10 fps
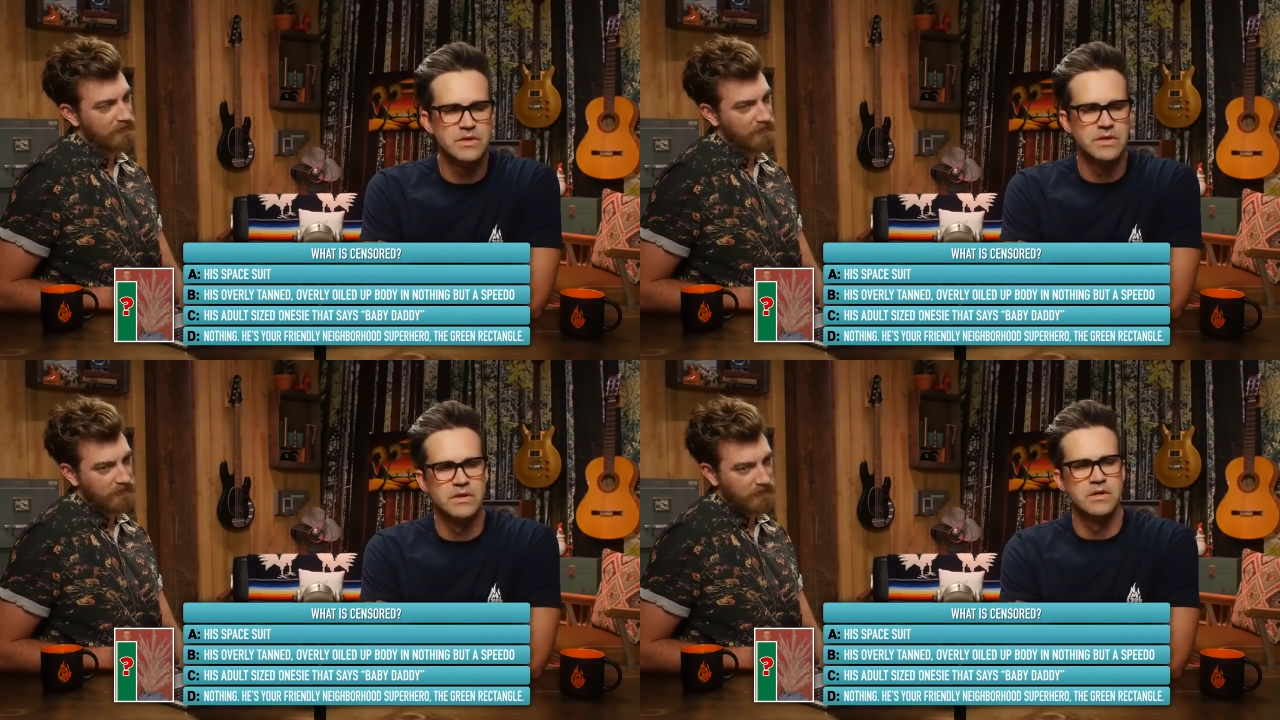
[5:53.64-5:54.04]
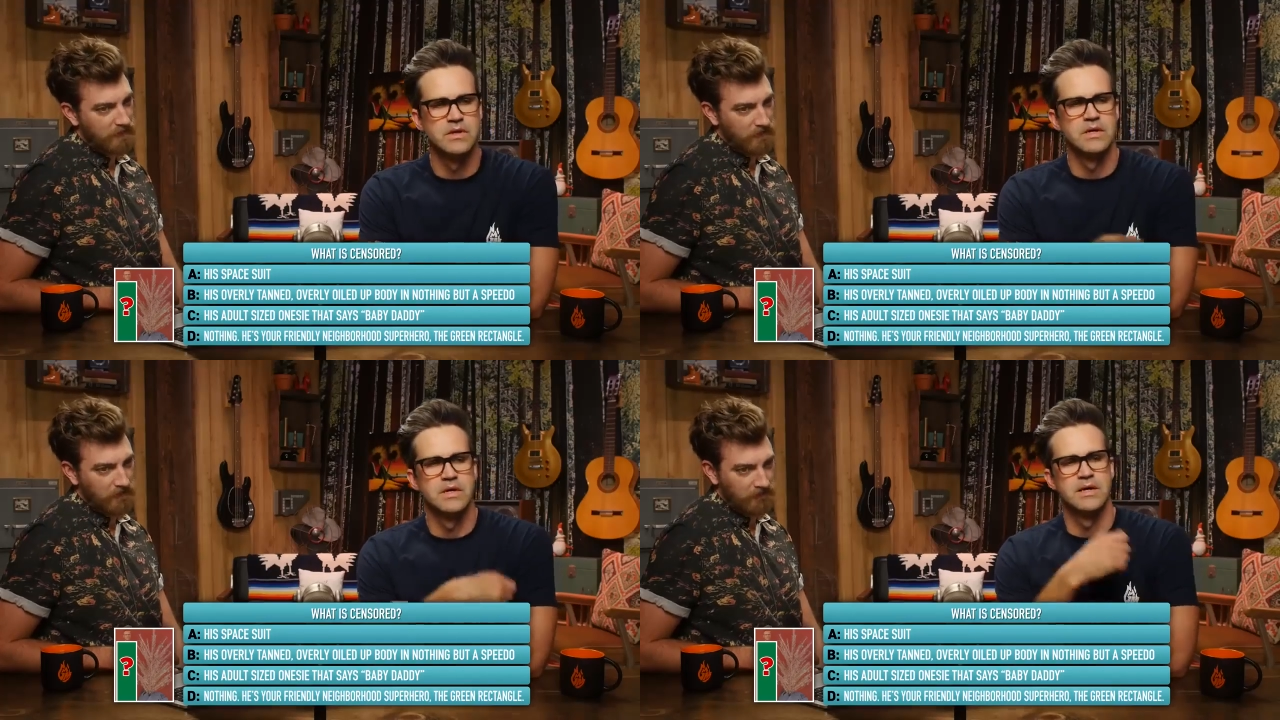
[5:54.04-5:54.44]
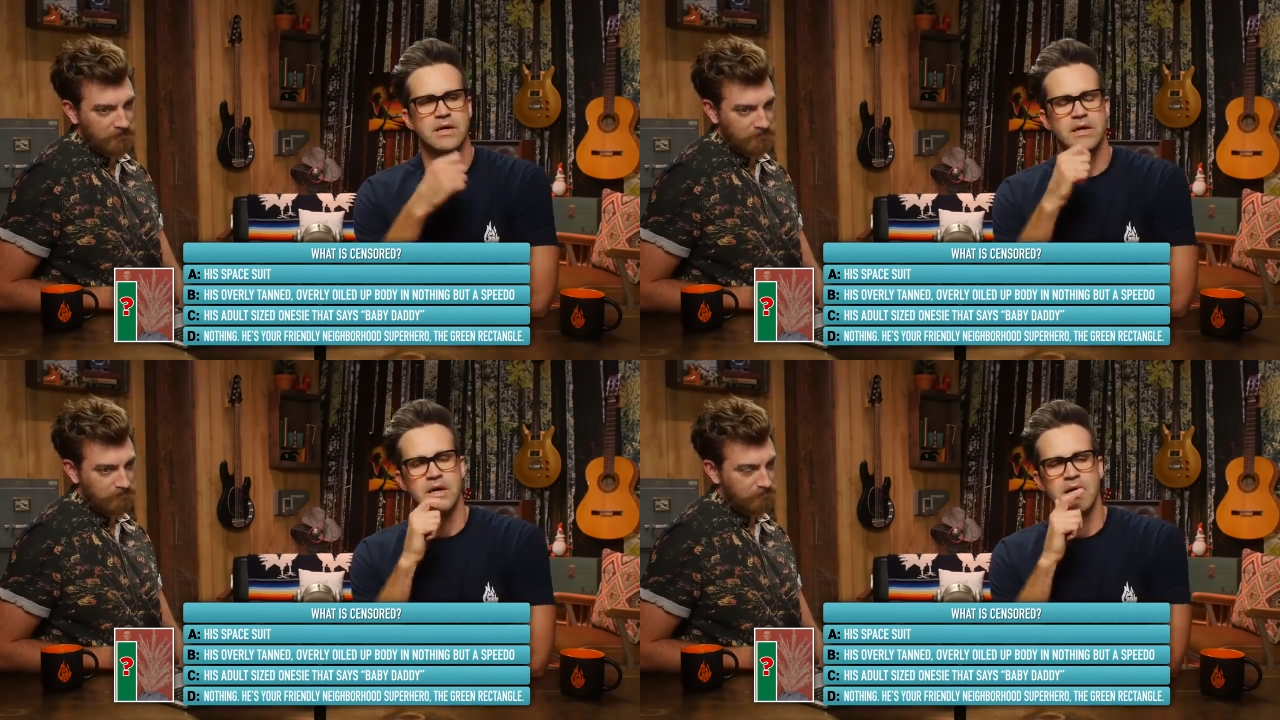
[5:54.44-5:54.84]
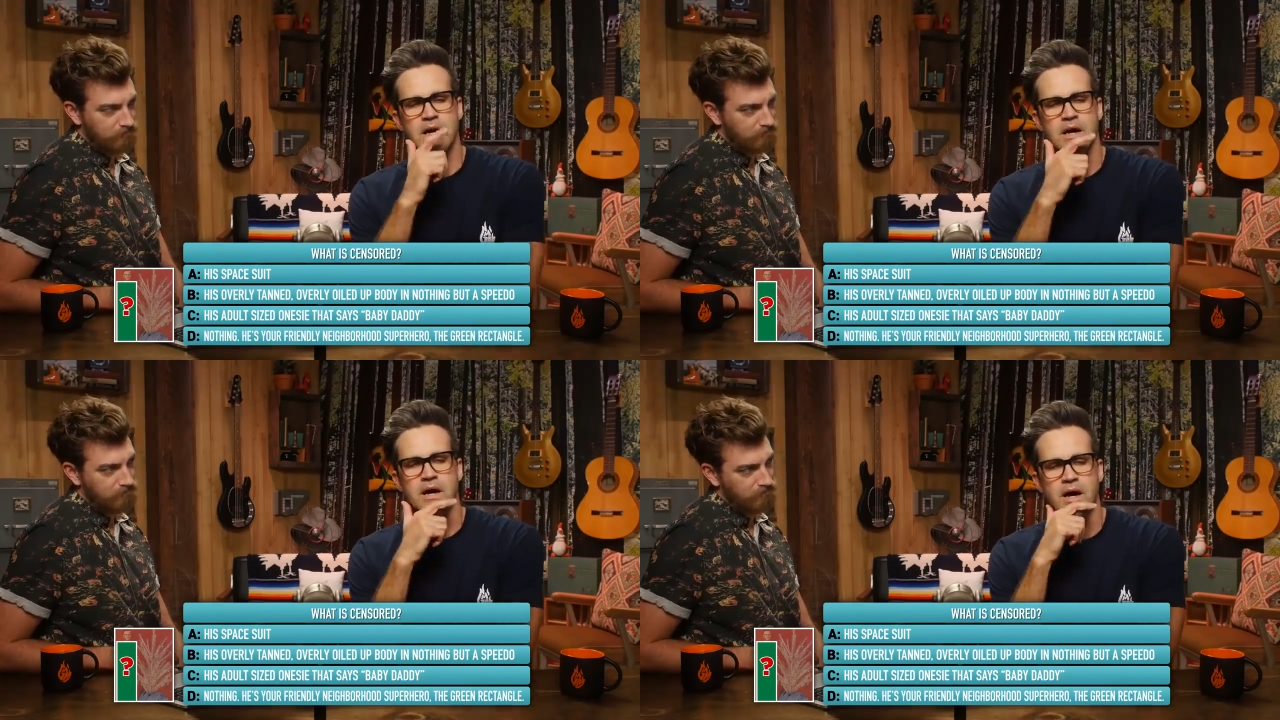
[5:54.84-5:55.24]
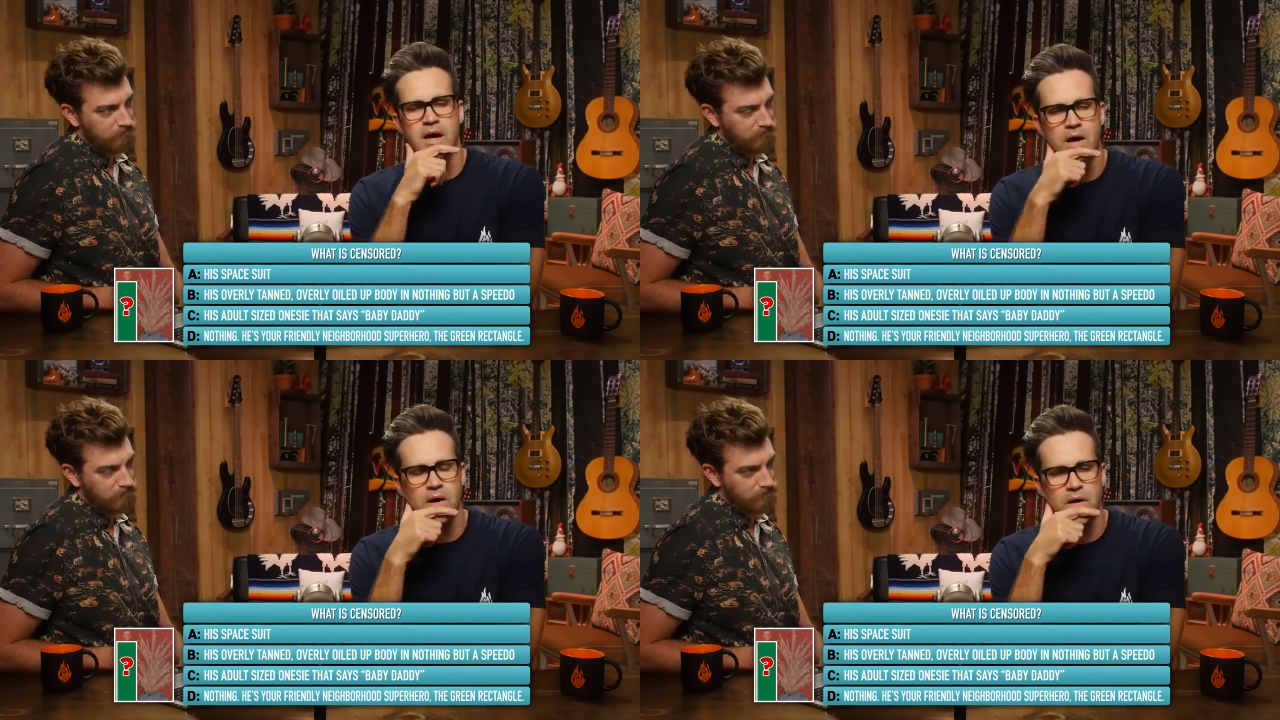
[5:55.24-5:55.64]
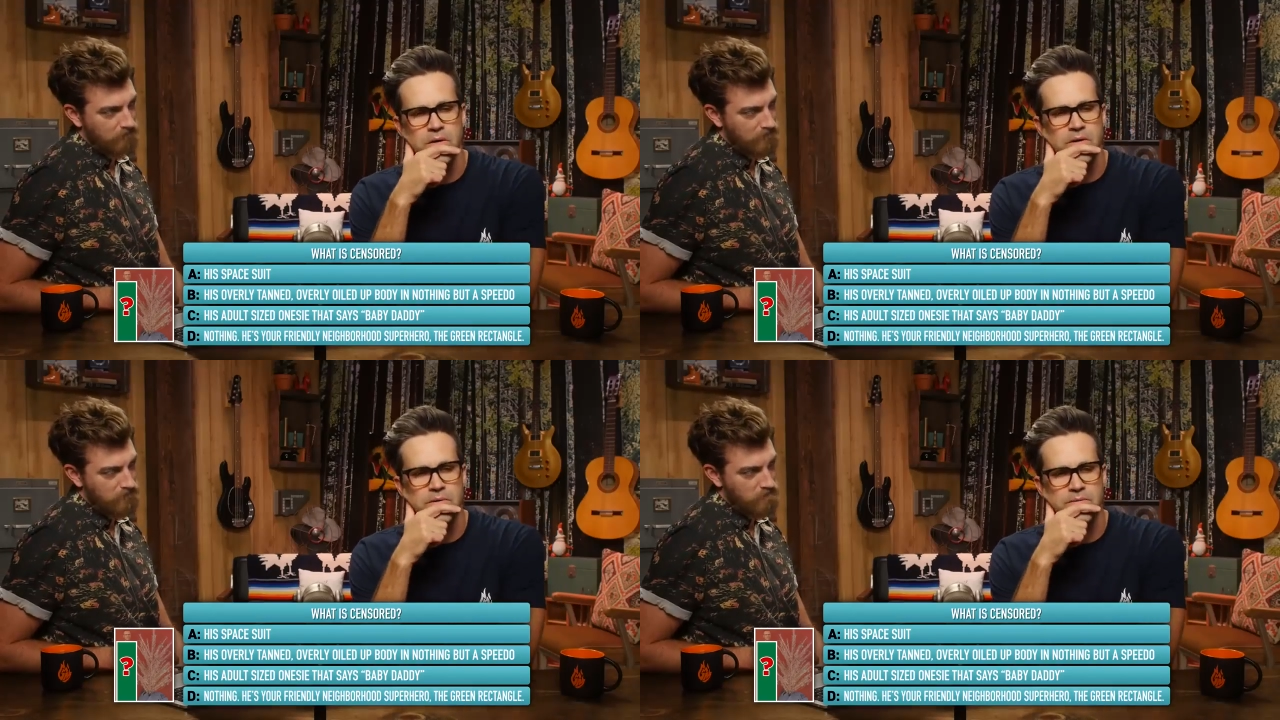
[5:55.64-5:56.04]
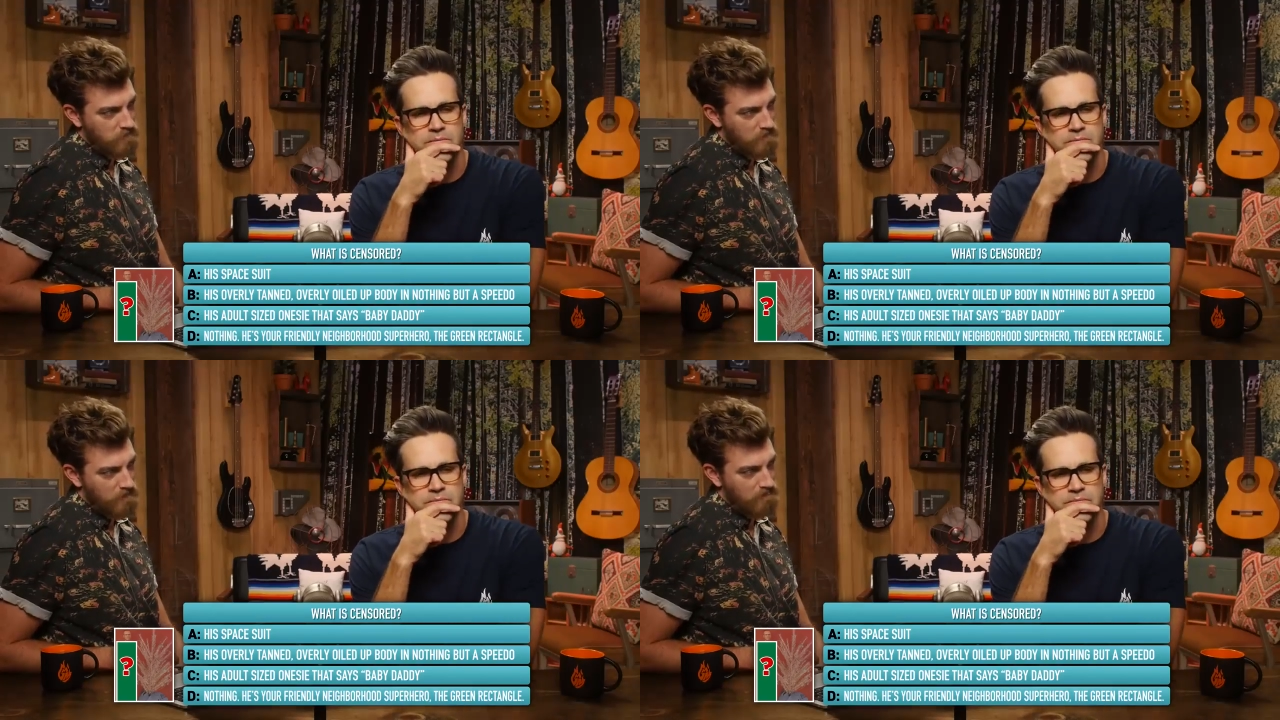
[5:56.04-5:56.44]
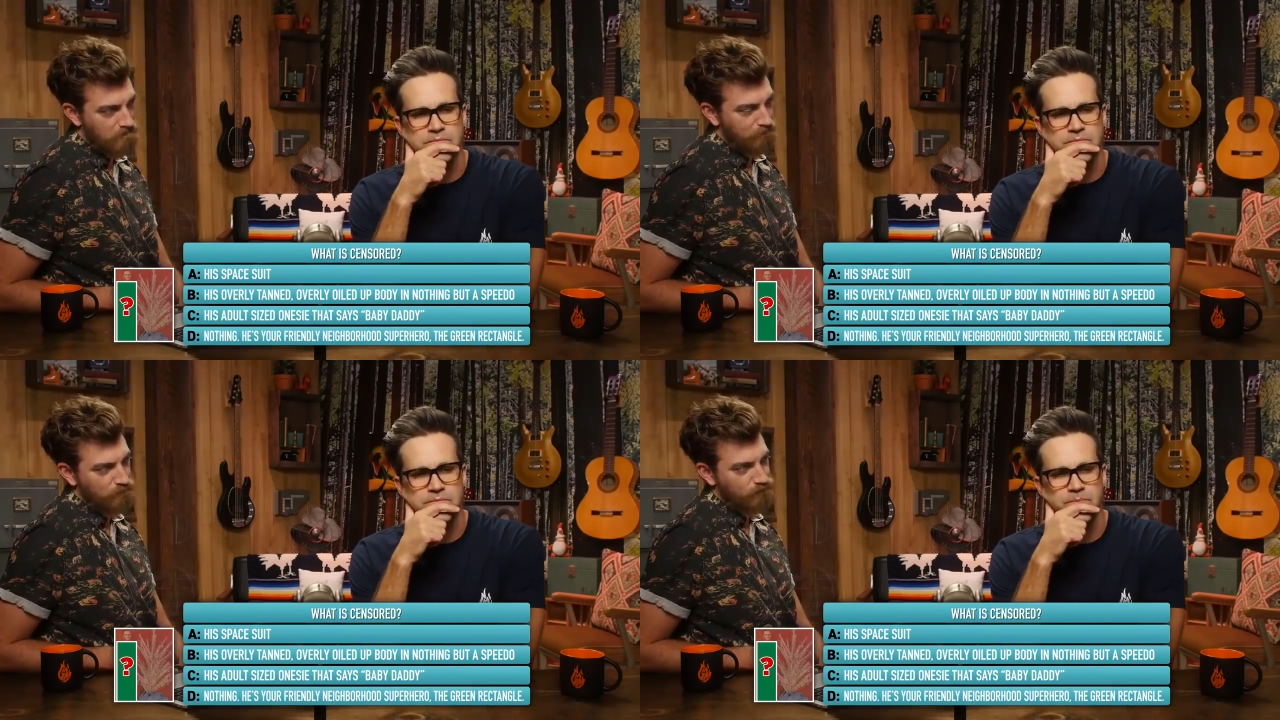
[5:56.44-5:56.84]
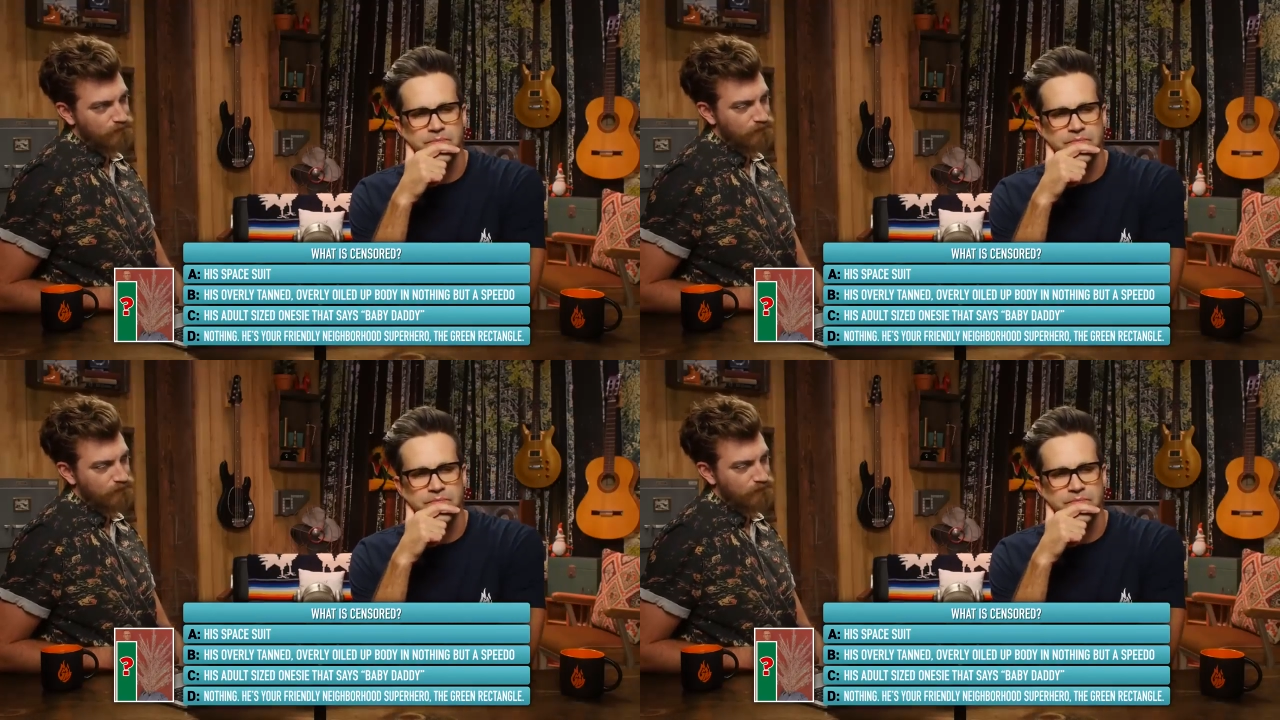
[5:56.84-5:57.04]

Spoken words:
[no speech]